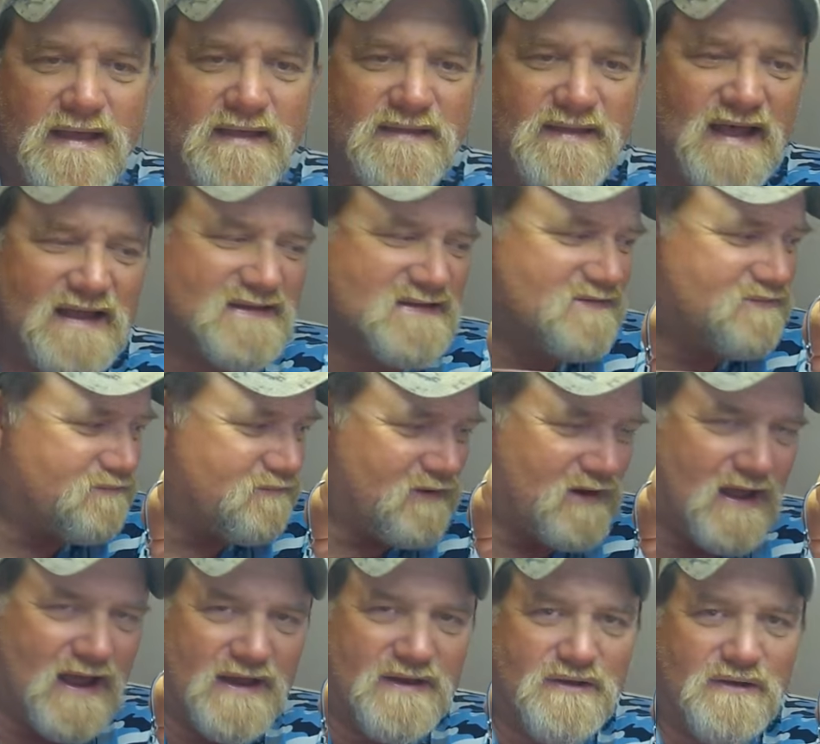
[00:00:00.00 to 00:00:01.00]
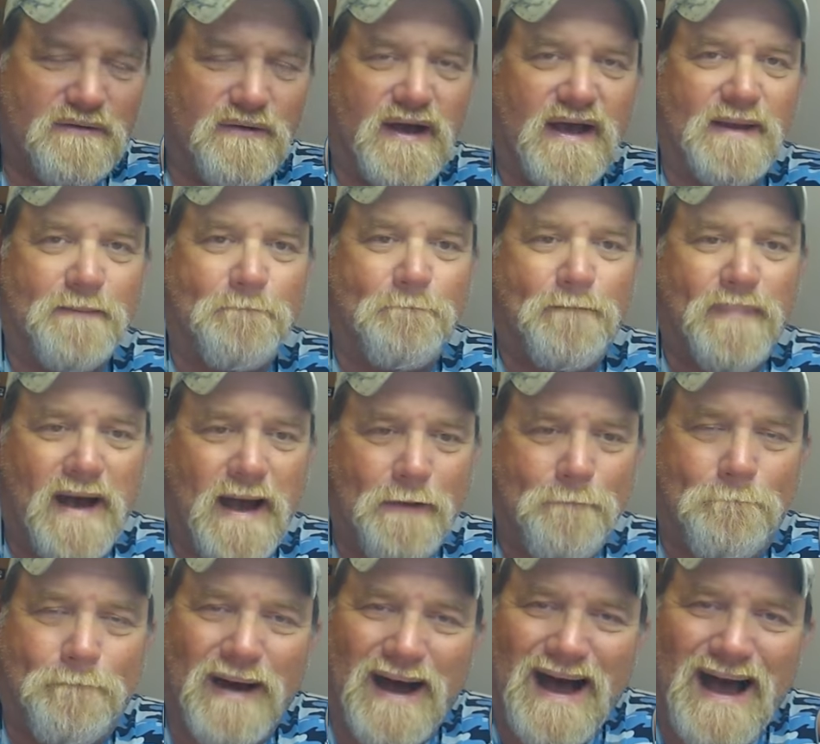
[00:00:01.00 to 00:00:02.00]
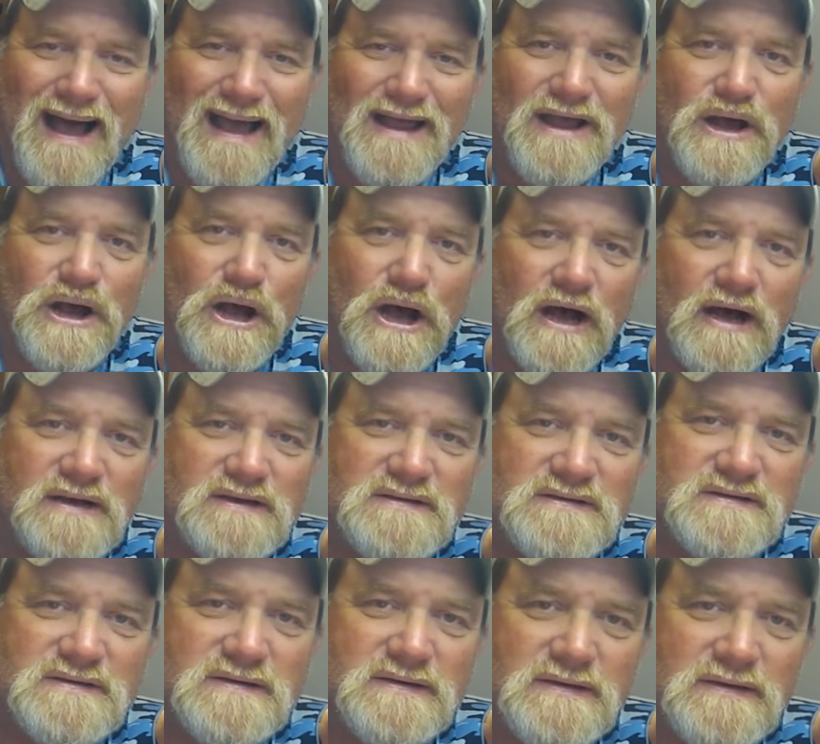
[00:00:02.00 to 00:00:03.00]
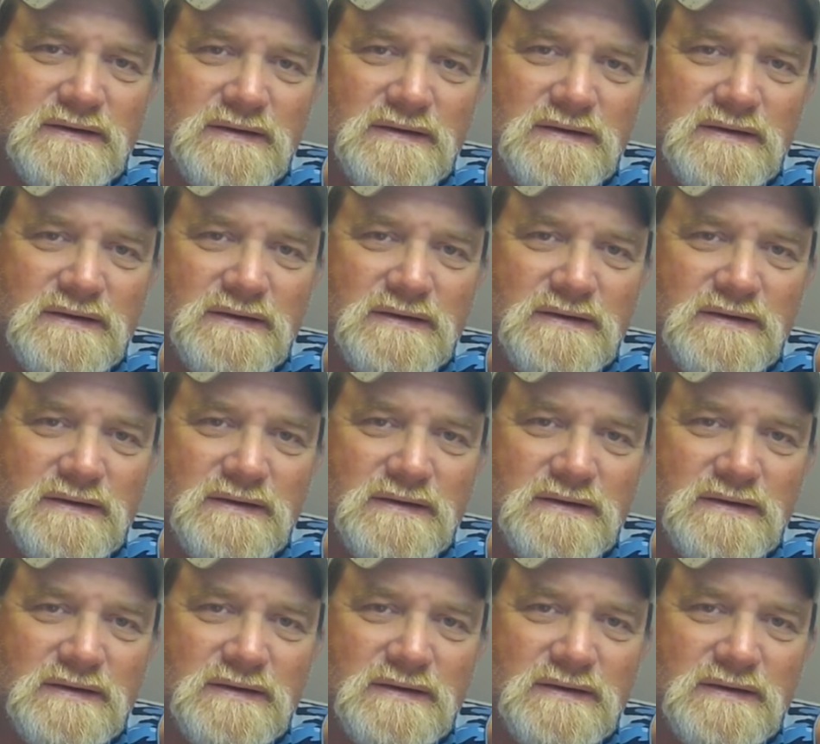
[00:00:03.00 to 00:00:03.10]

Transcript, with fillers: That's what I do. I buy hooks,